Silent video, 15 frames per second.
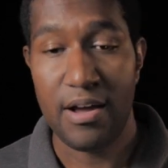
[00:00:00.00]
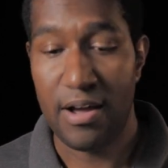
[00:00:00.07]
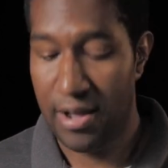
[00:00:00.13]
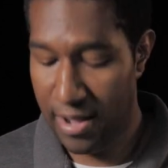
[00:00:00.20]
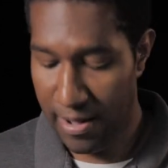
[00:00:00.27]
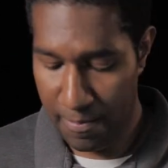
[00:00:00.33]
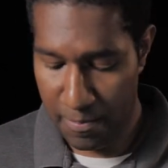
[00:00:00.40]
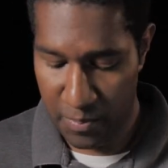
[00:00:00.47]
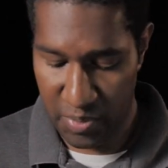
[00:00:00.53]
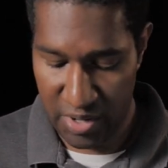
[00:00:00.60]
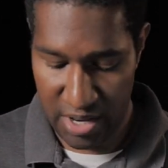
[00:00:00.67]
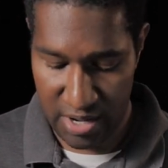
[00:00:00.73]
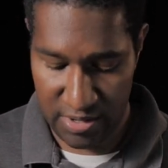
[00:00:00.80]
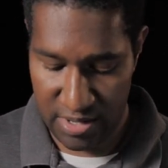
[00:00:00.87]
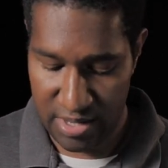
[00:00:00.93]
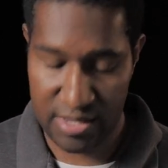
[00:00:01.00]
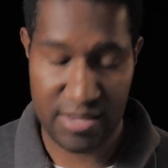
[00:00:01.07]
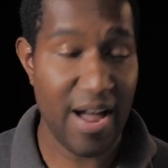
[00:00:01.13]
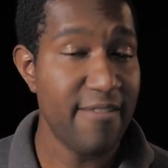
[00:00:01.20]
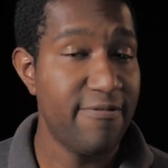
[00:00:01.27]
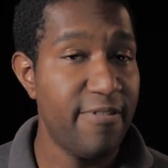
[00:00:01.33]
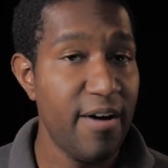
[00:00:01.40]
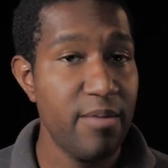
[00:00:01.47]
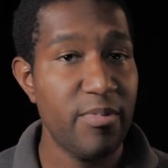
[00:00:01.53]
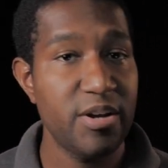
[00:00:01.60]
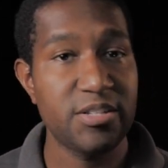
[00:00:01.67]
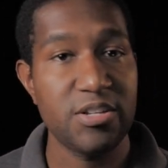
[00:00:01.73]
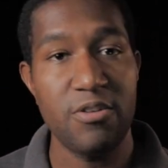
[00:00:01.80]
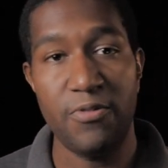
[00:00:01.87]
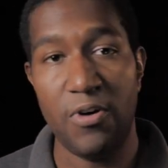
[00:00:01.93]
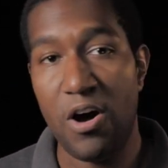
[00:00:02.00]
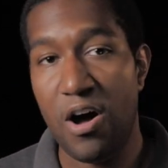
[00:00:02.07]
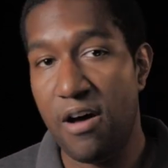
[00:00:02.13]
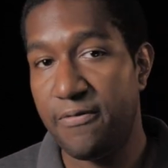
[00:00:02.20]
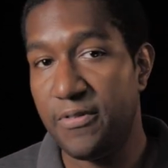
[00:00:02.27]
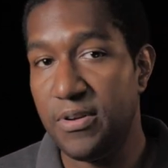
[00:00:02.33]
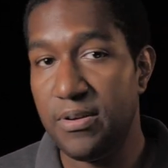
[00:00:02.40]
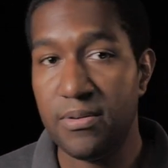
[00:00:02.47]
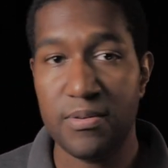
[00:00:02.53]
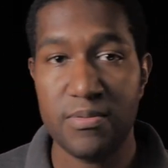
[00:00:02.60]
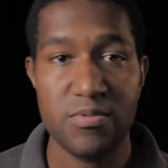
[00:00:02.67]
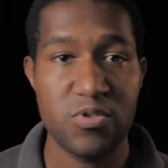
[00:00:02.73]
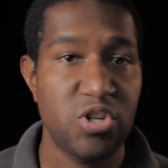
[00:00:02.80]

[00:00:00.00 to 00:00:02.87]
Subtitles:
but I find myself often